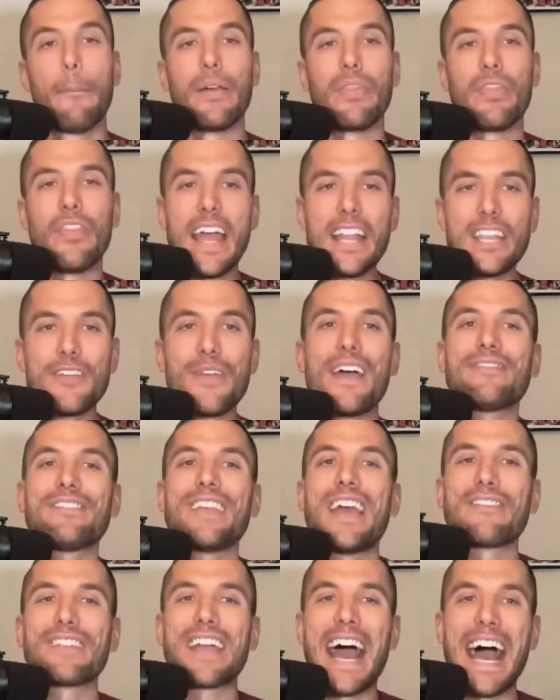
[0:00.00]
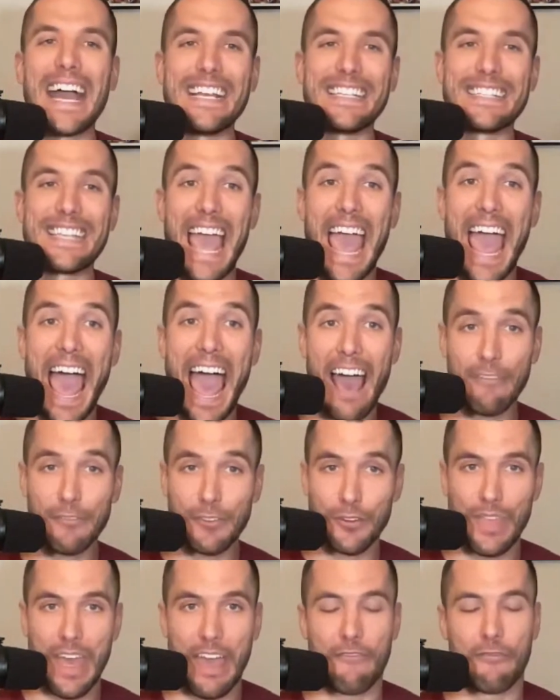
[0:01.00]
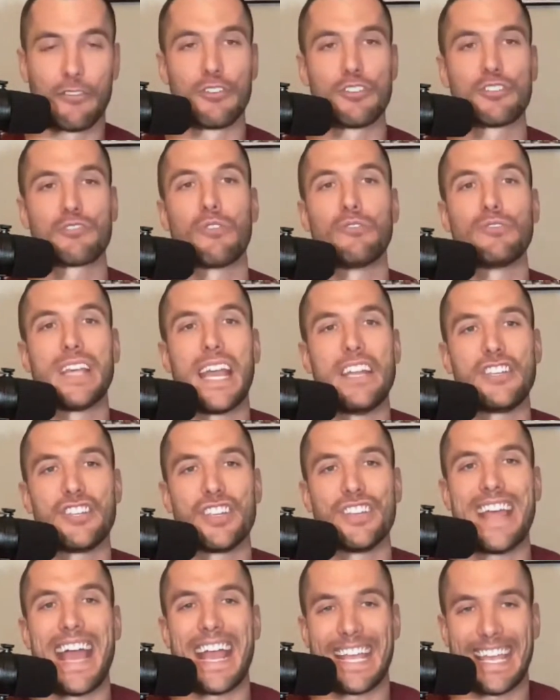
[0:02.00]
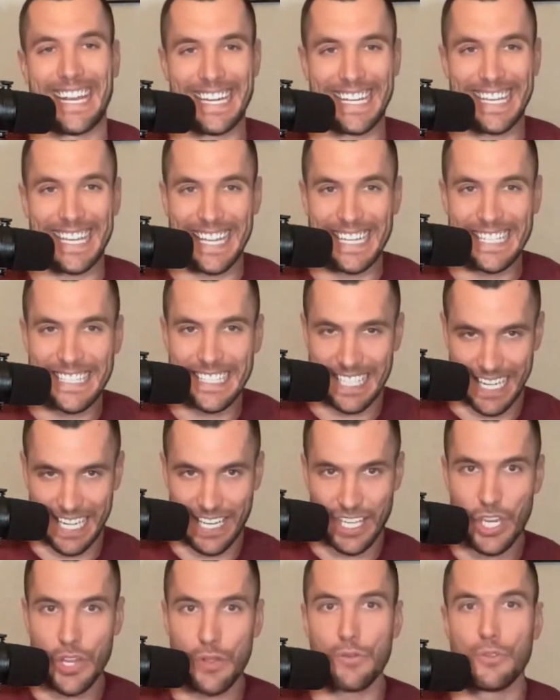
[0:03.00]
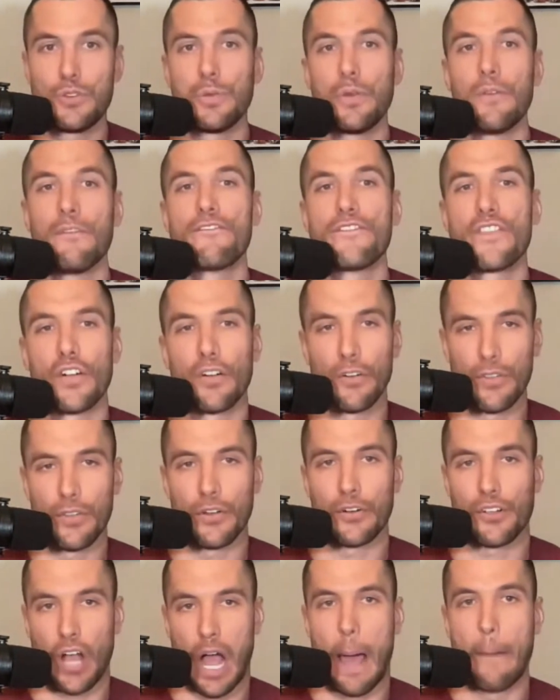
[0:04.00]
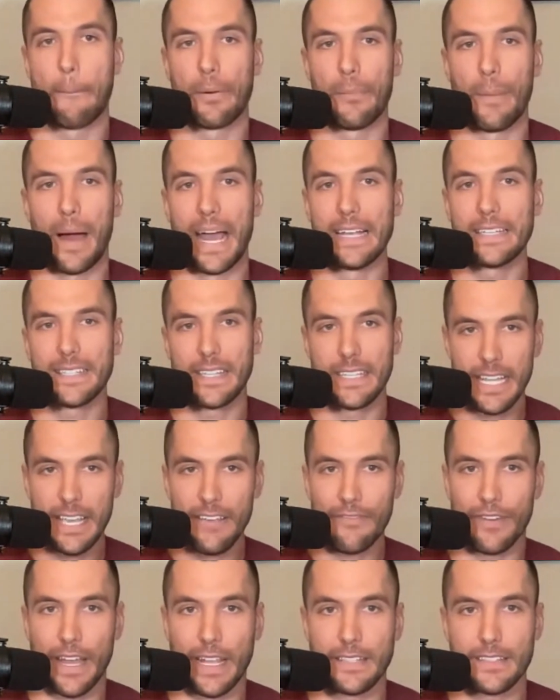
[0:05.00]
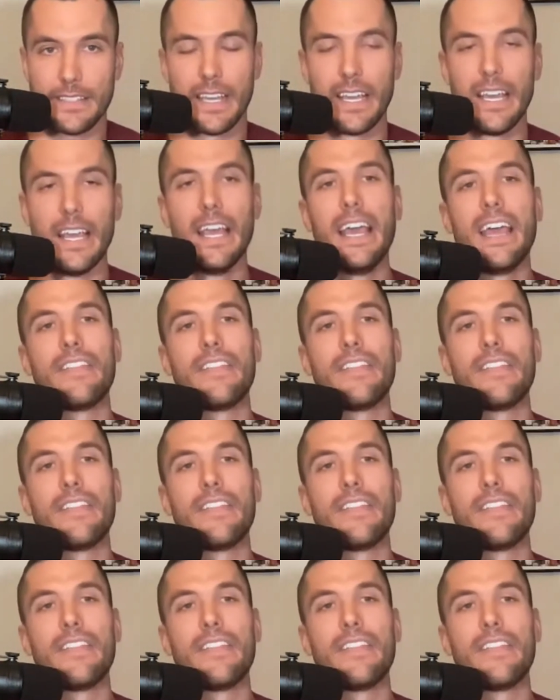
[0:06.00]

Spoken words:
But then you have to have guys after that first rotation that can continue to further compromise the defense.